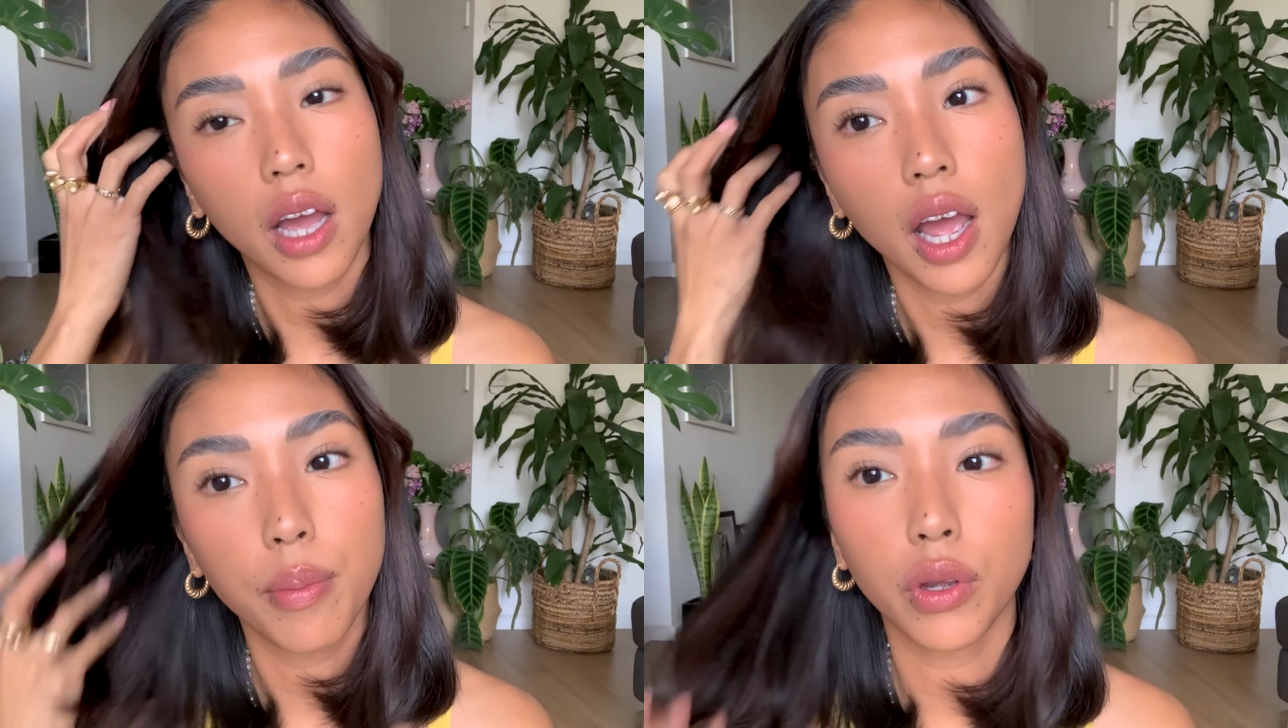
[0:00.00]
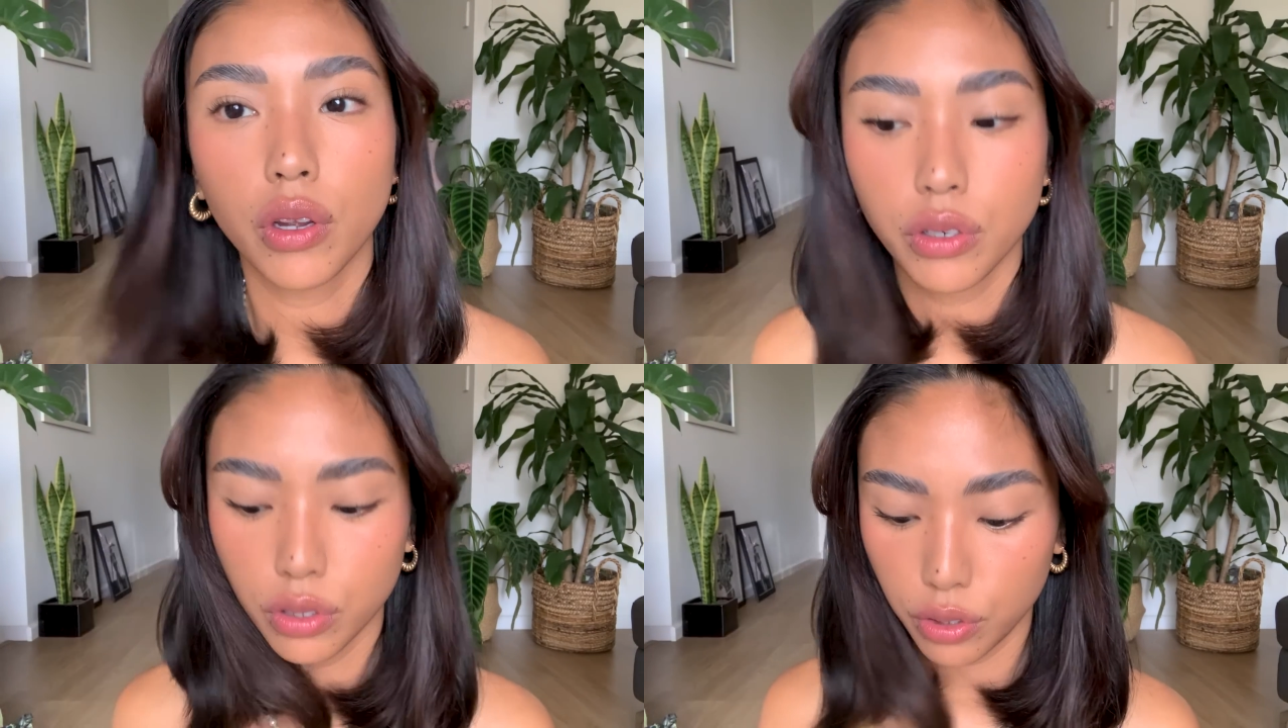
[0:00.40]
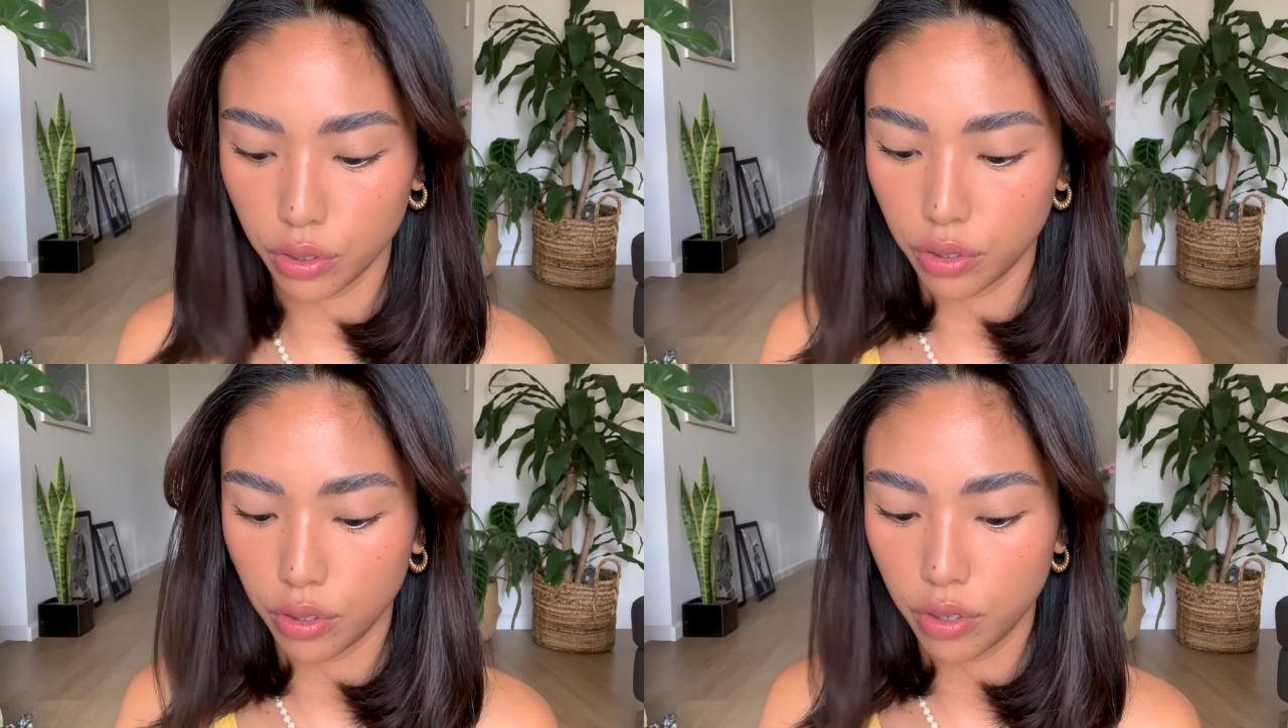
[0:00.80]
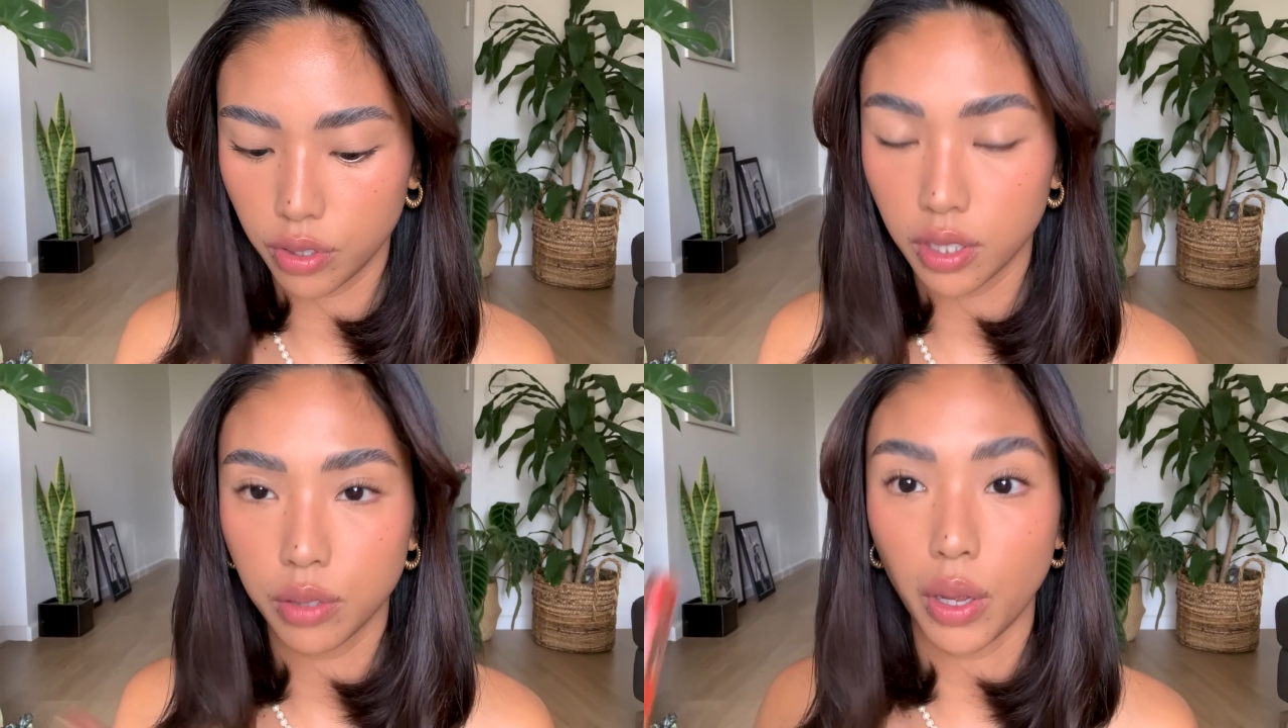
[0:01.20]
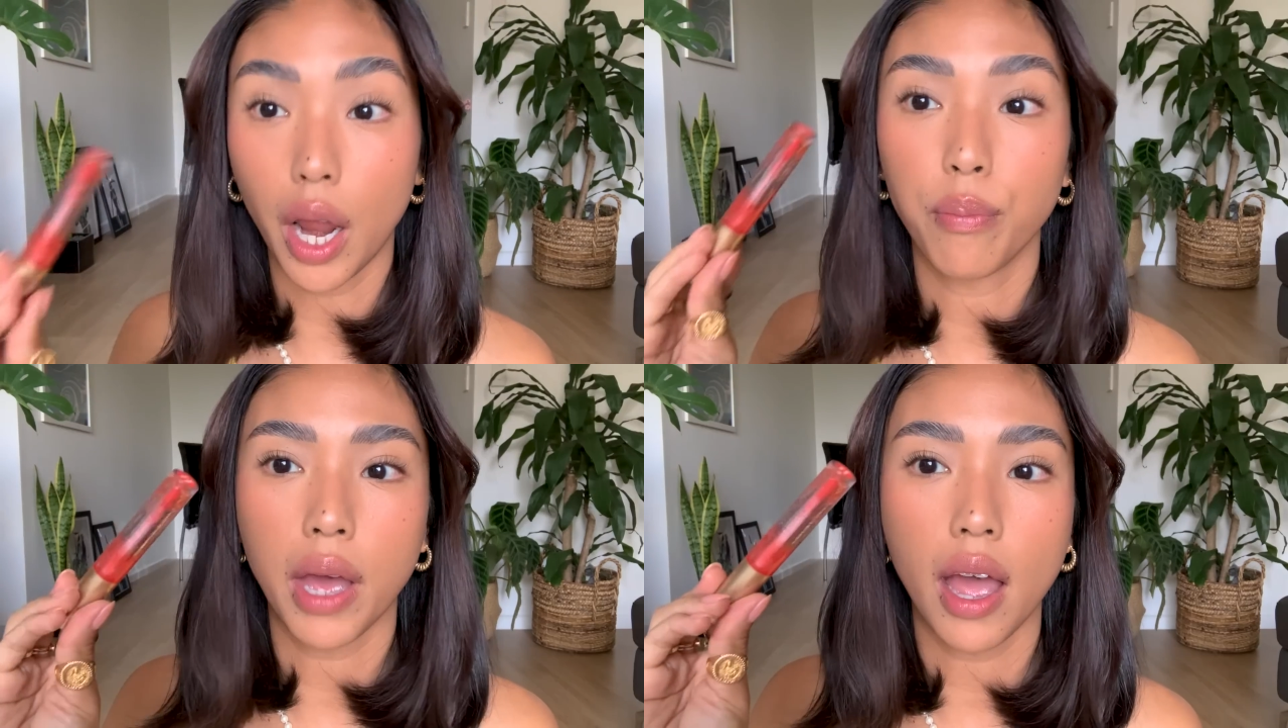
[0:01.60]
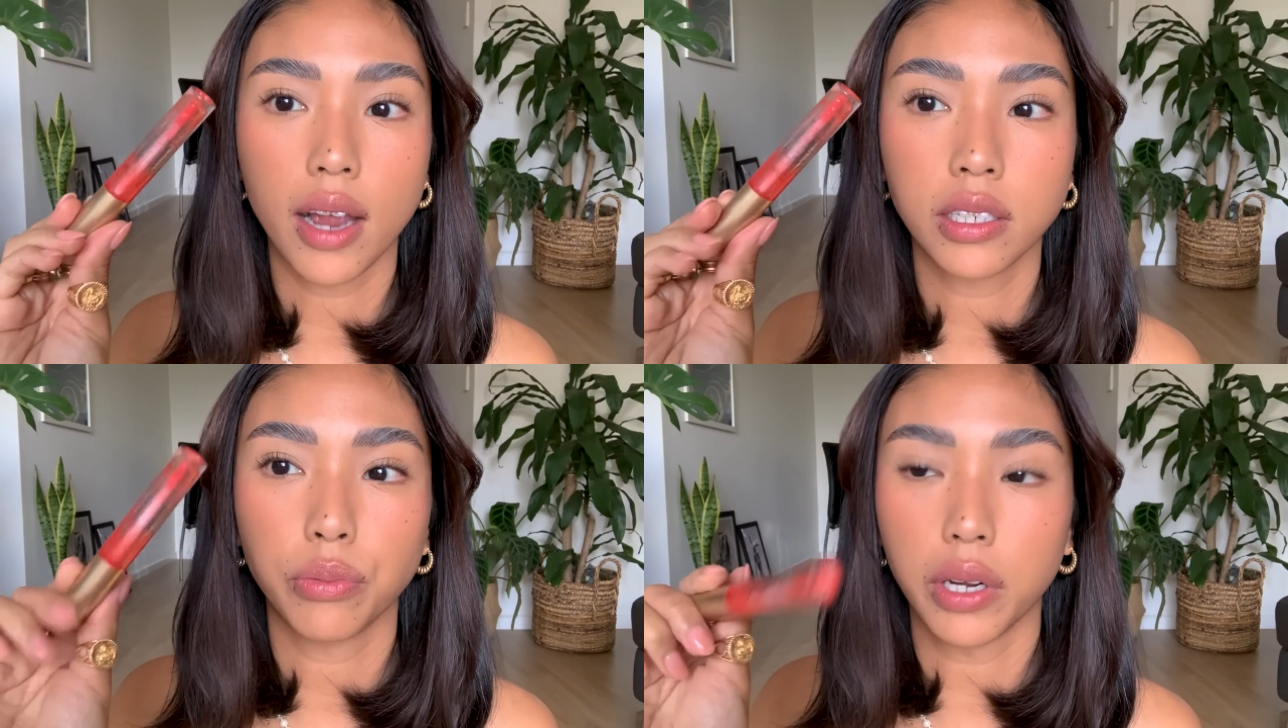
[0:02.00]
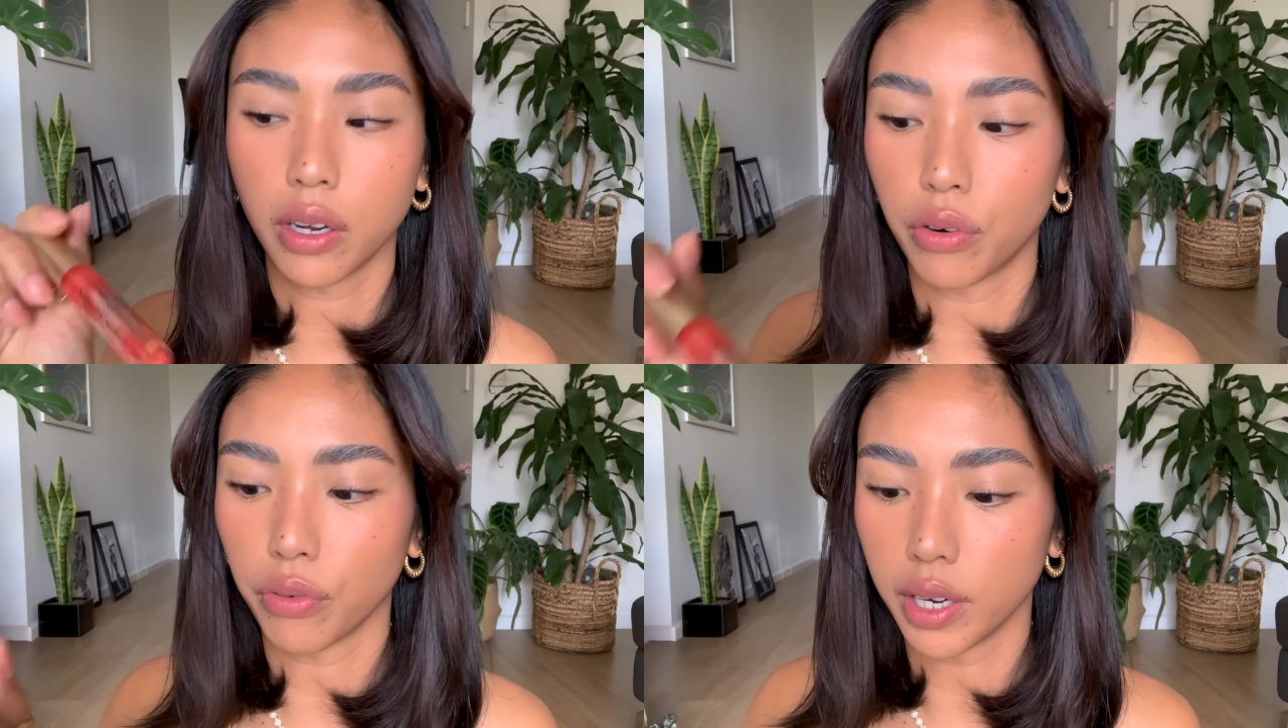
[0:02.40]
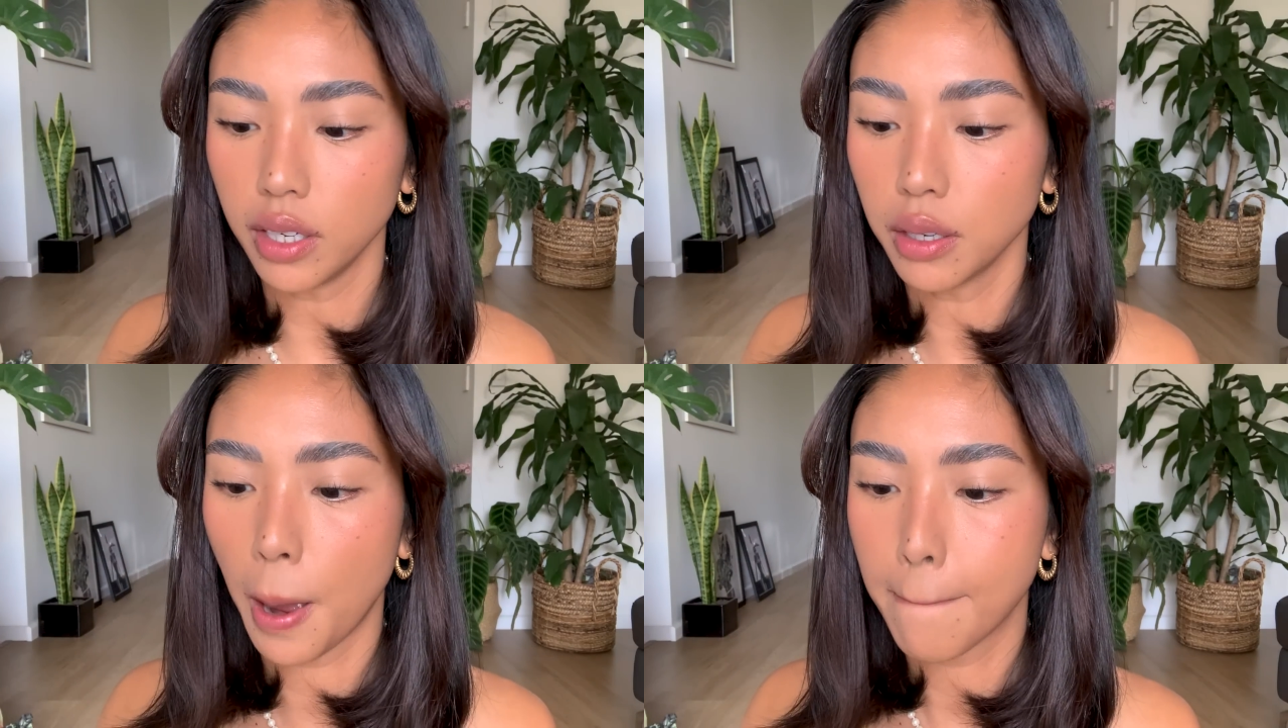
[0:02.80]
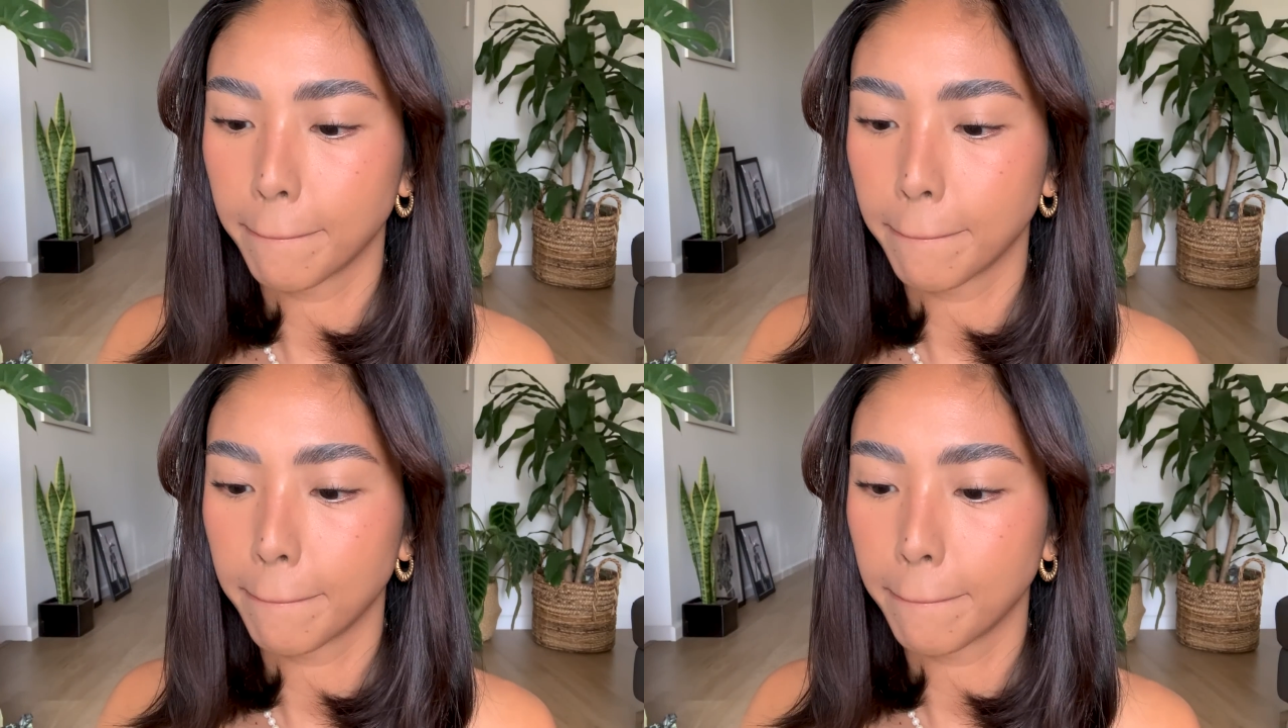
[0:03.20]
I'm going to use, this is what I'm actually wearing already,